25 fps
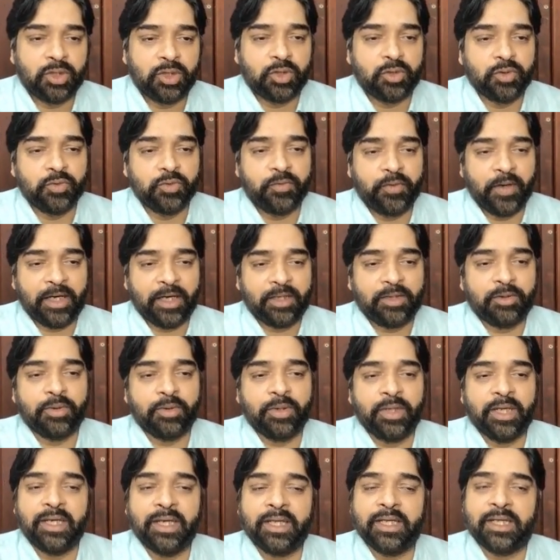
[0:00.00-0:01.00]
2
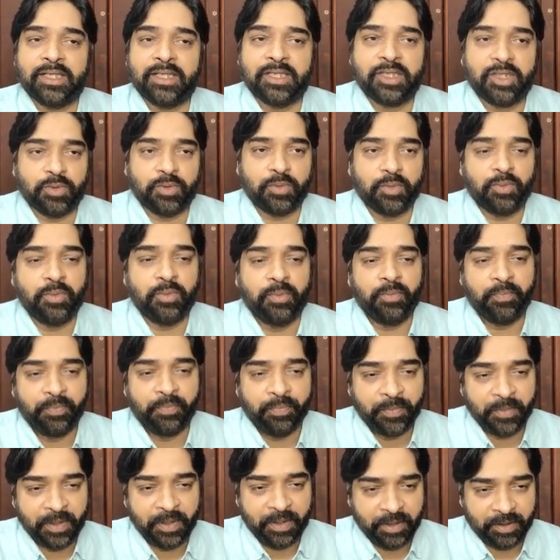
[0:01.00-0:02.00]
factorial is 2.
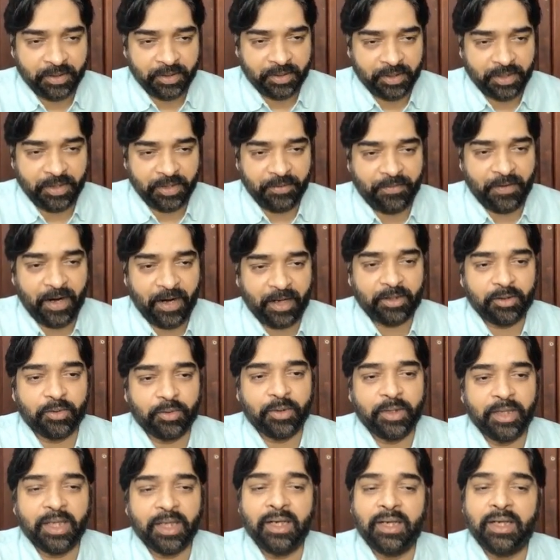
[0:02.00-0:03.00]
3
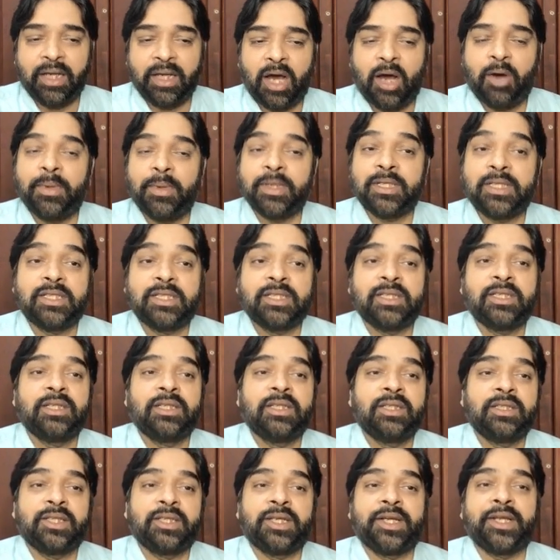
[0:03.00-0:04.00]
factorial, how much?
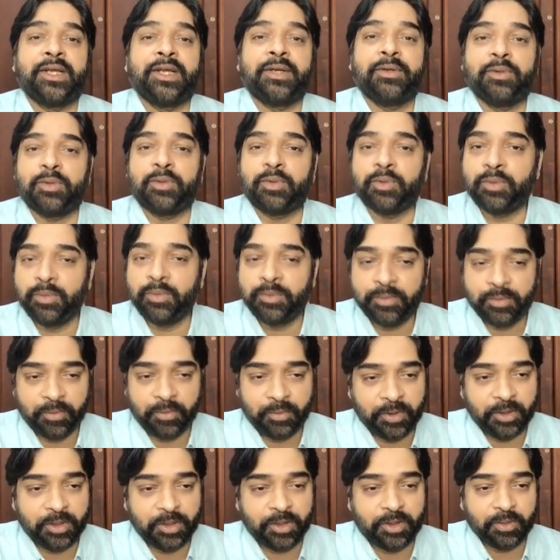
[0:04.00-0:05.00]
3 into 2
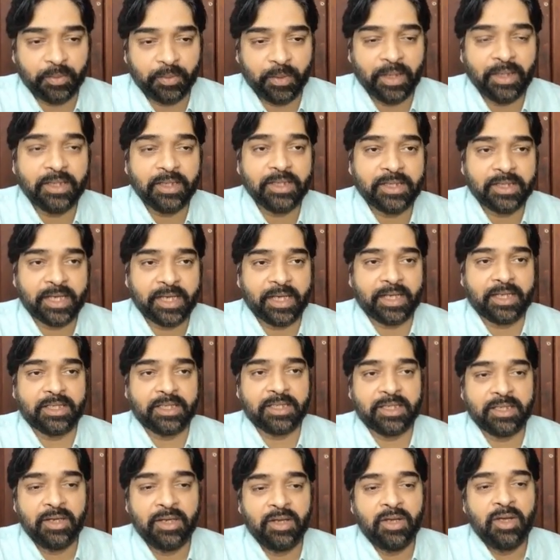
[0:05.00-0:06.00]
into 1,
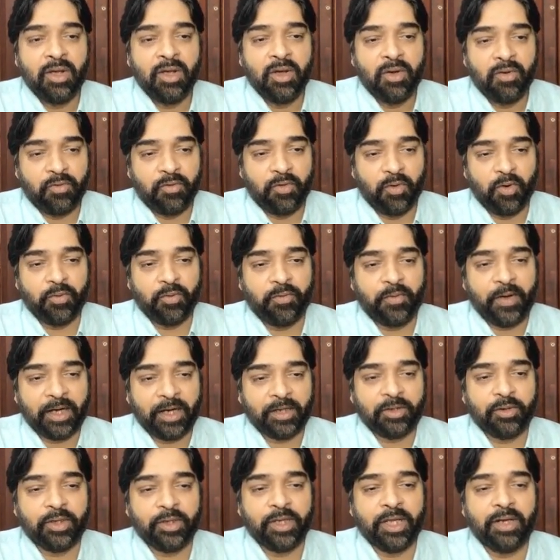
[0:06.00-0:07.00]
6. 4
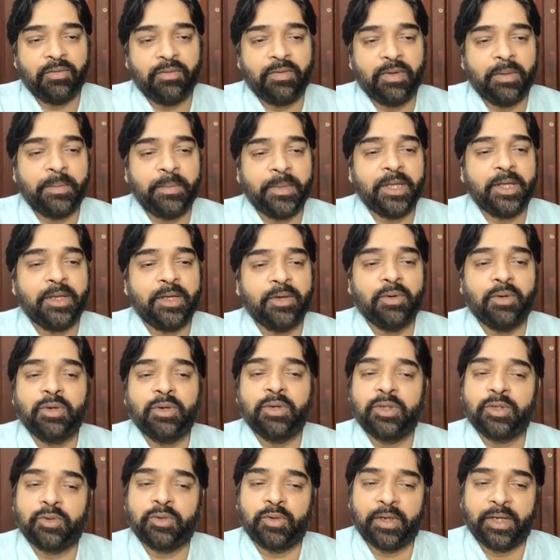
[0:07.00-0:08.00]
factorial will be your
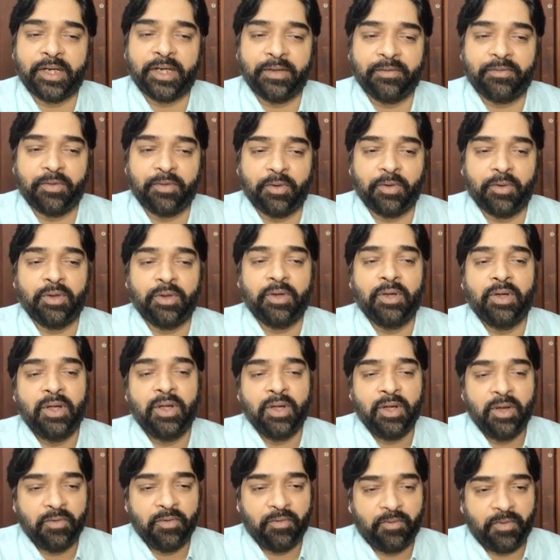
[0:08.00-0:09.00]
24.
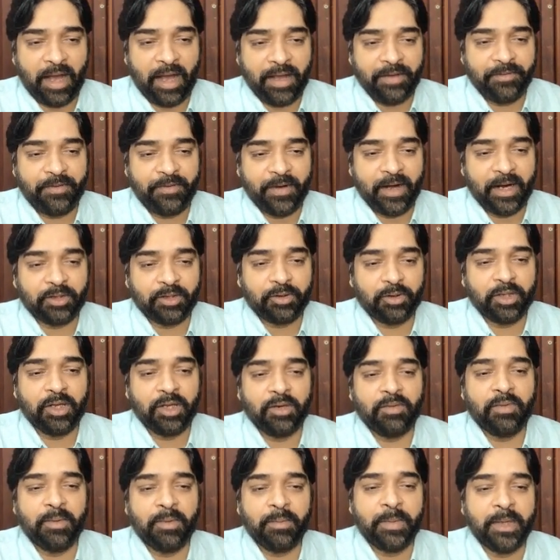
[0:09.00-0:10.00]
5
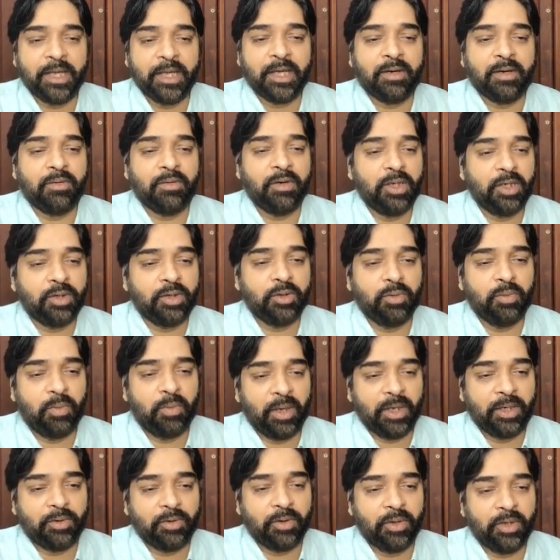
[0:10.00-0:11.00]
factorial will be equal to
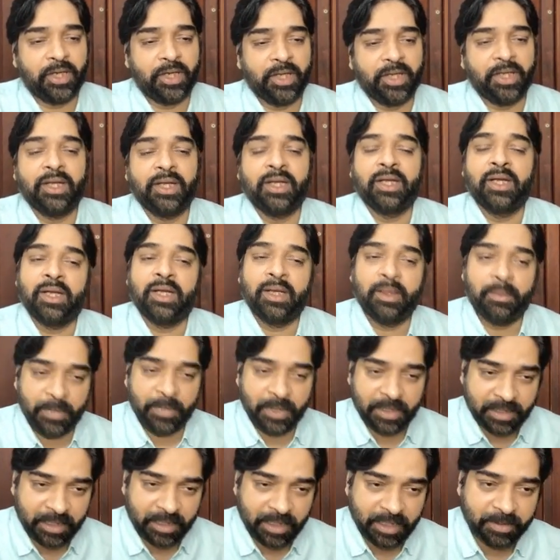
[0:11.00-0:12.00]
120.
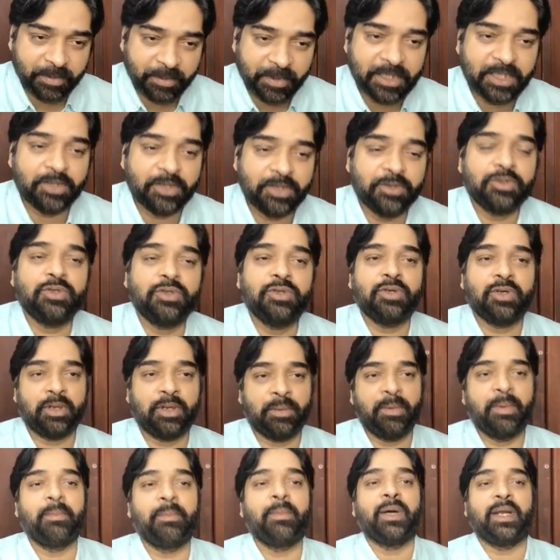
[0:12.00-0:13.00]
Means this much you should
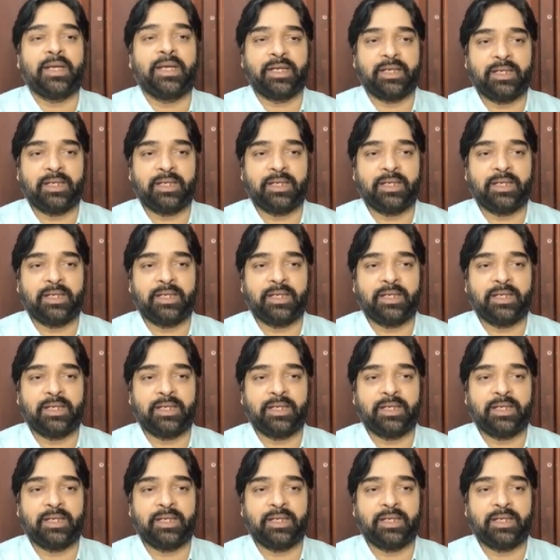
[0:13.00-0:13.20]
remember it.